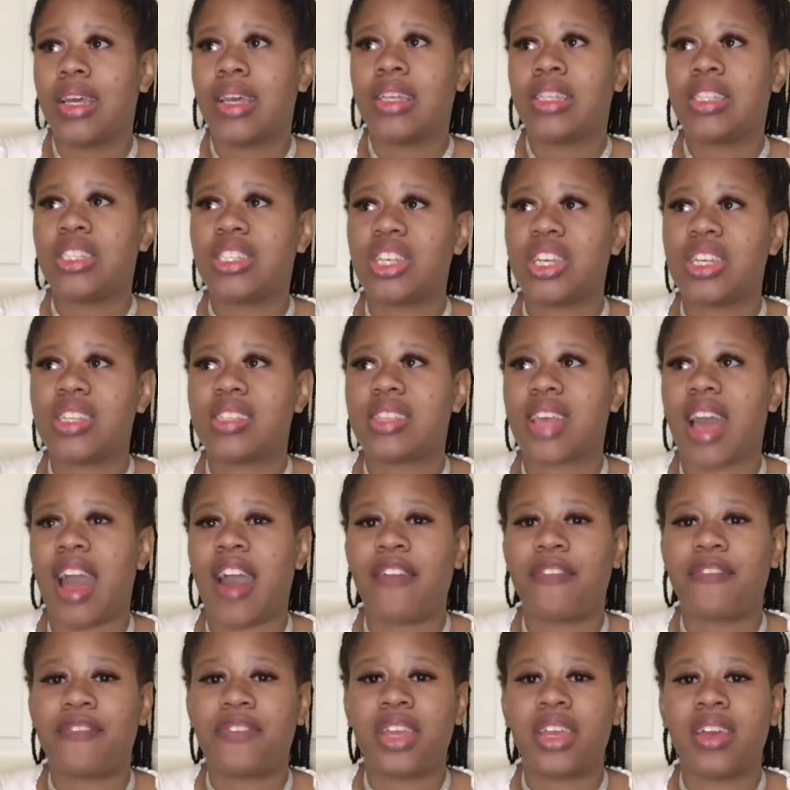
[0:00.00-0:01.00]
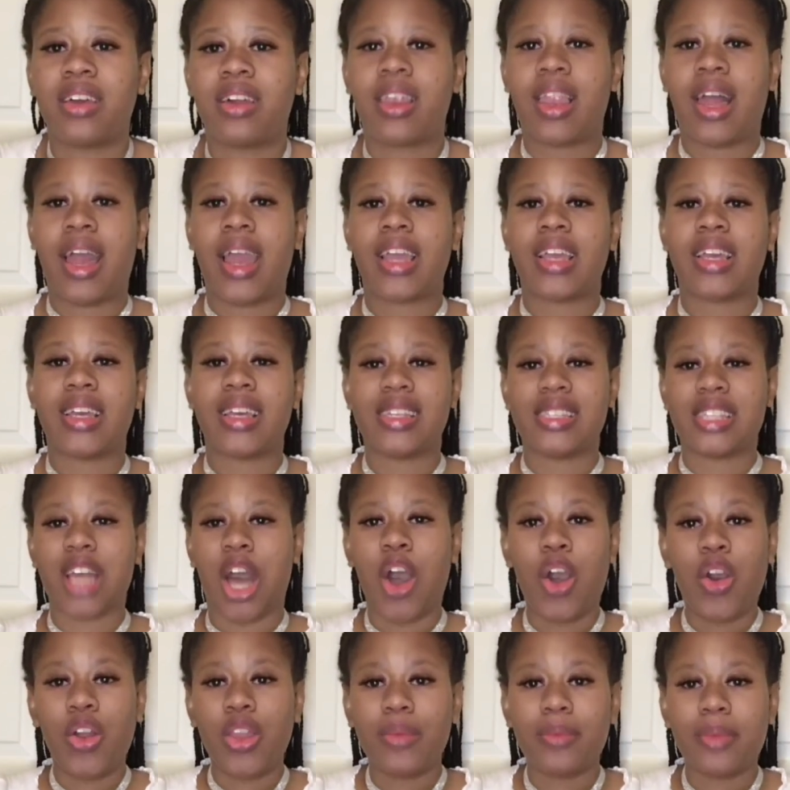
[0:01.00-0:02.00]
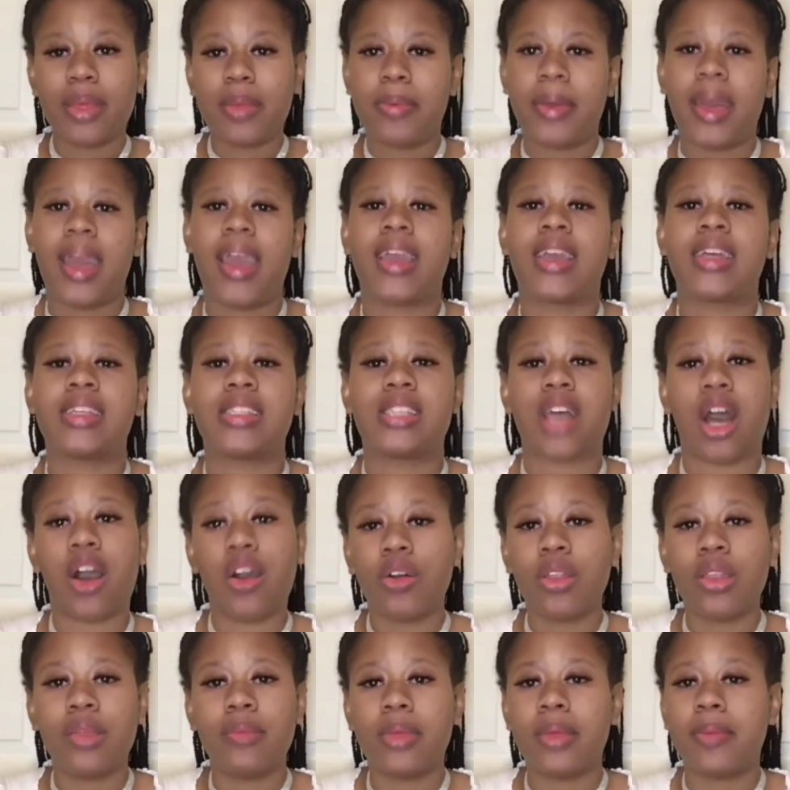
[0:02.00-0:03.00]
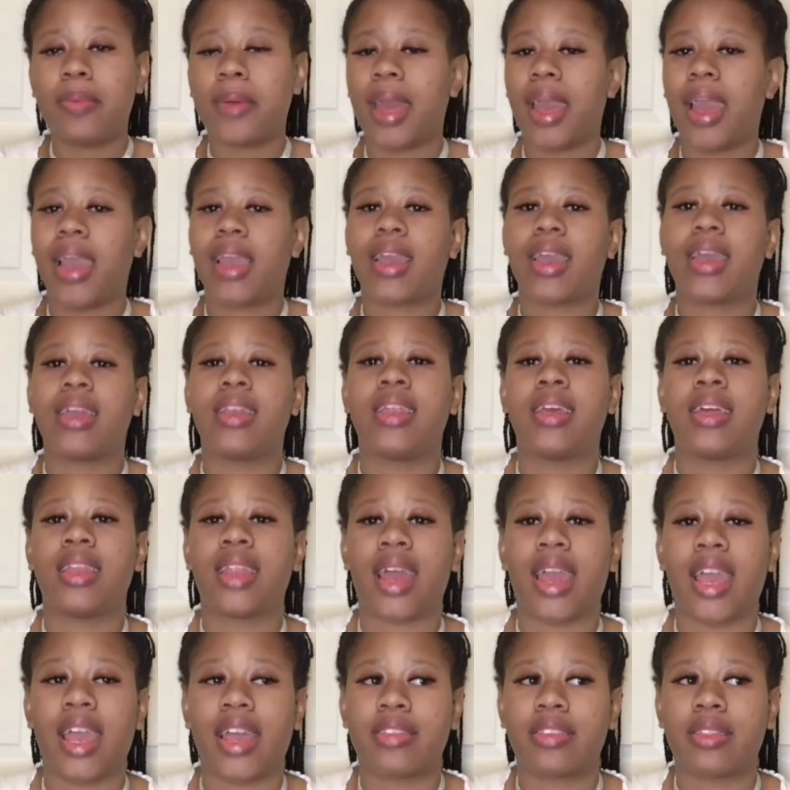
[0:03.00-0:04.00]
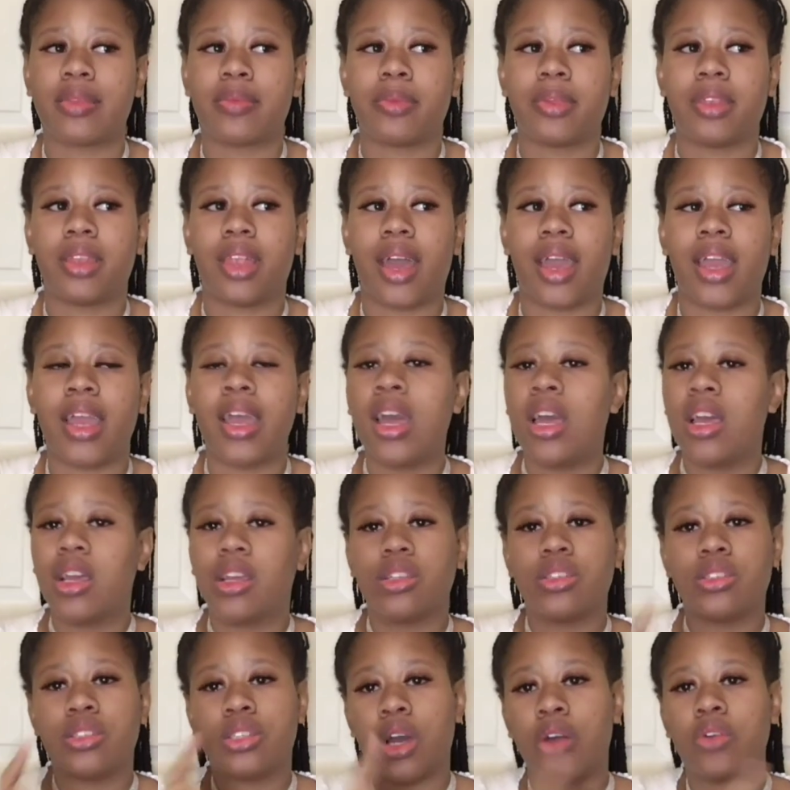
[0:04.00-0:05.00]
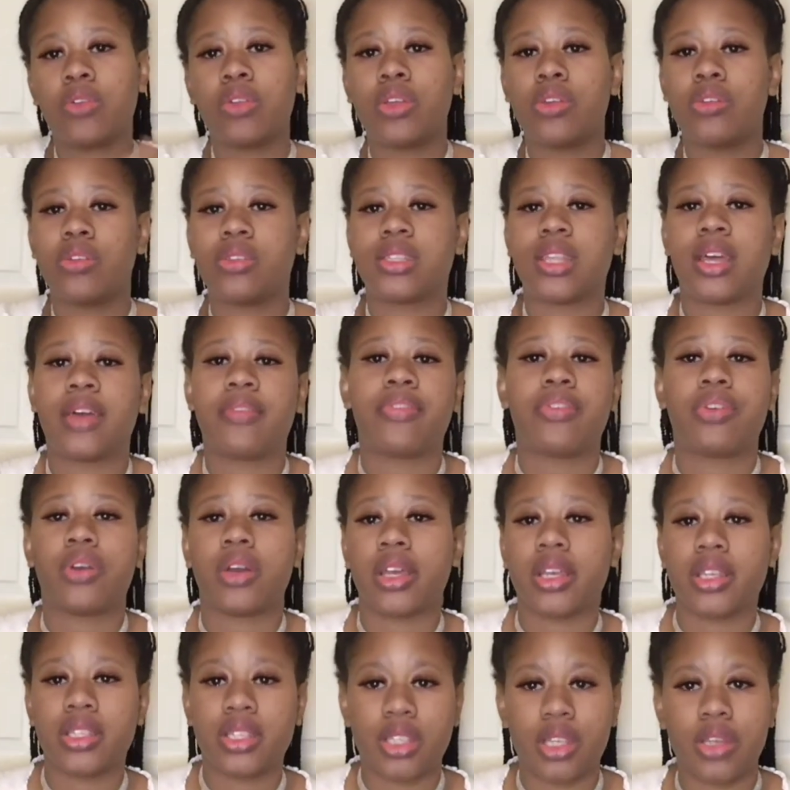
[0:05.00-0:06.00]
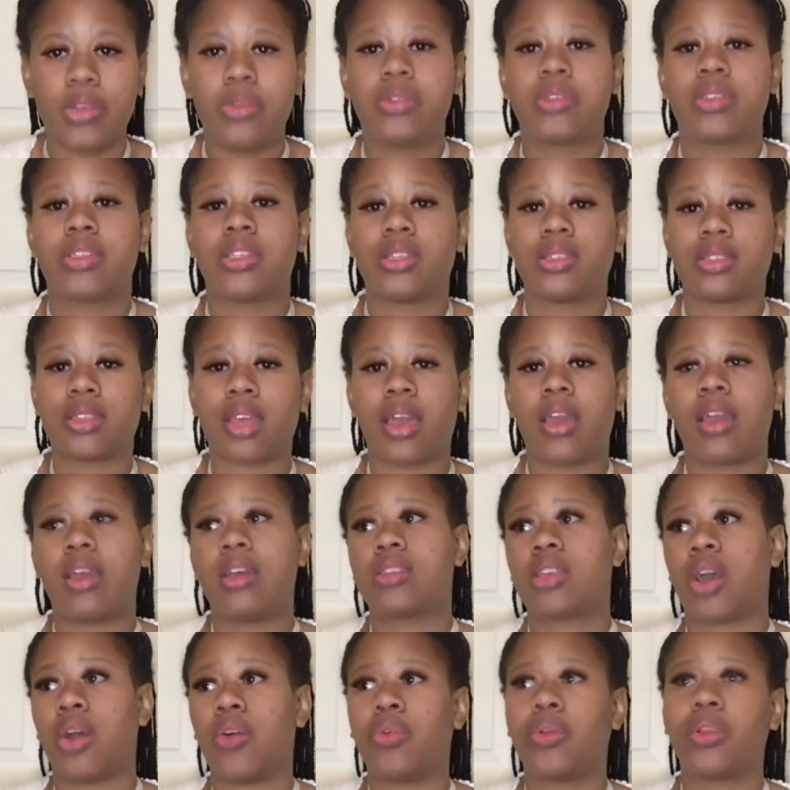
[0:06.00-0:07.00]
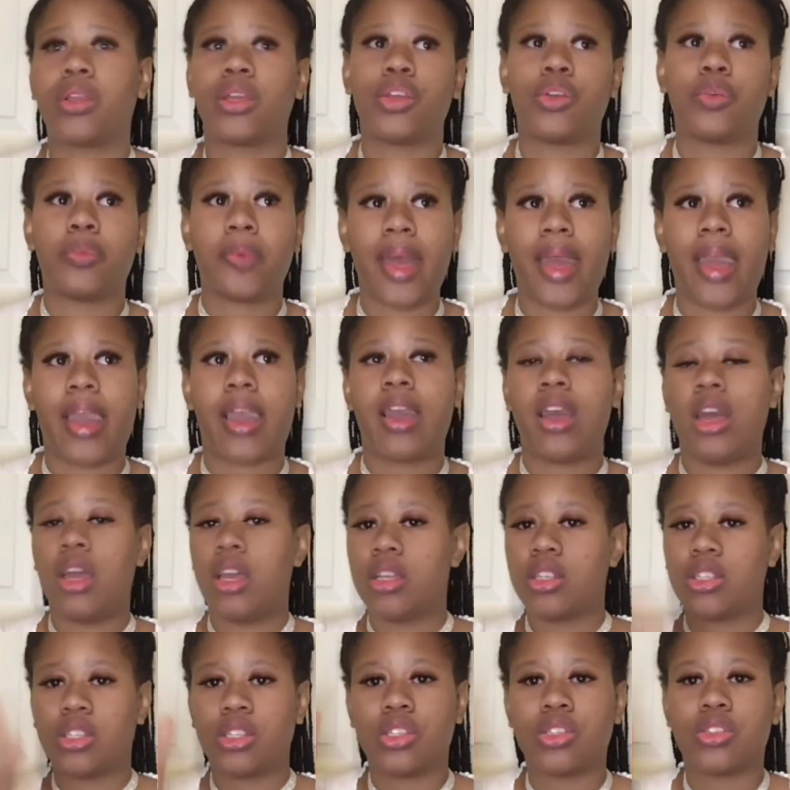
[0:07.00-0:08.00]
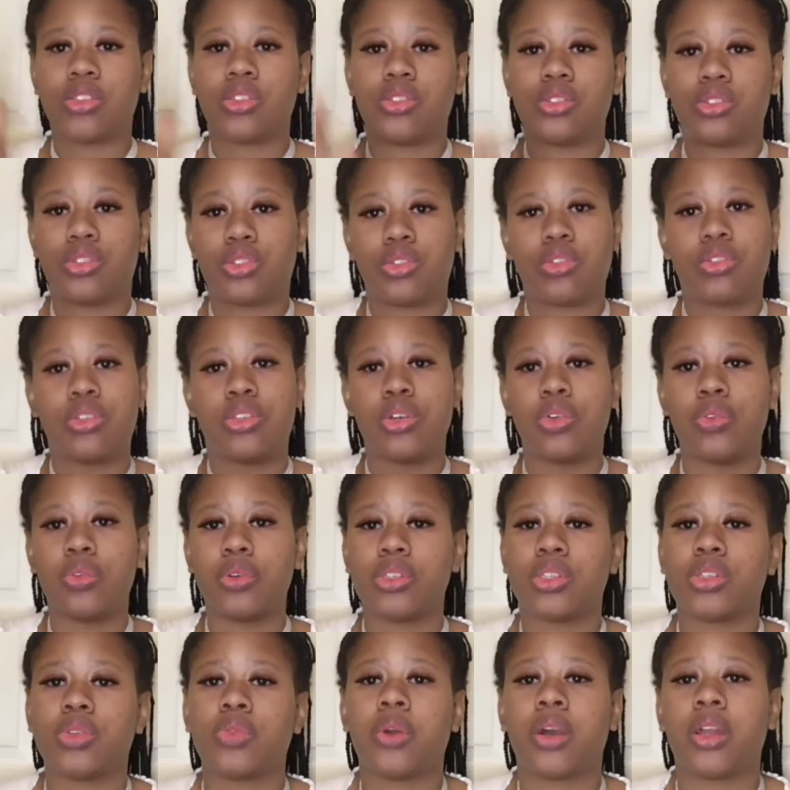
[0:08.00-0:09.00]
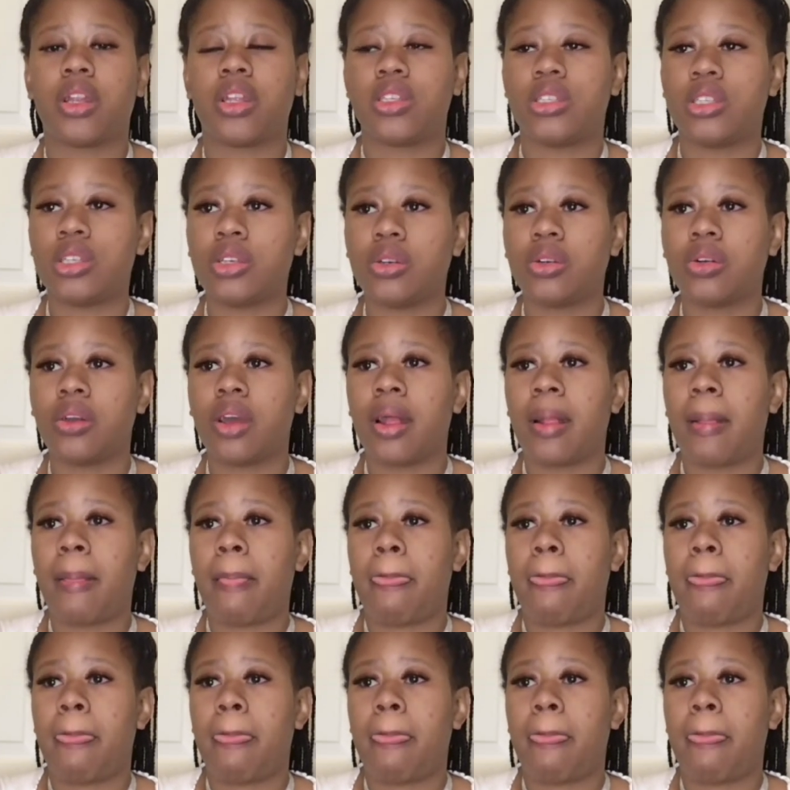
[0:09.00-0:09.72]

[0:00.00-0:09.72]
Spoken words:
It's just, I feel like it's holding me back. It's holding me back. And then I have to be like, don't use that for an excuse to say it's holding you back. Just do what you want to do.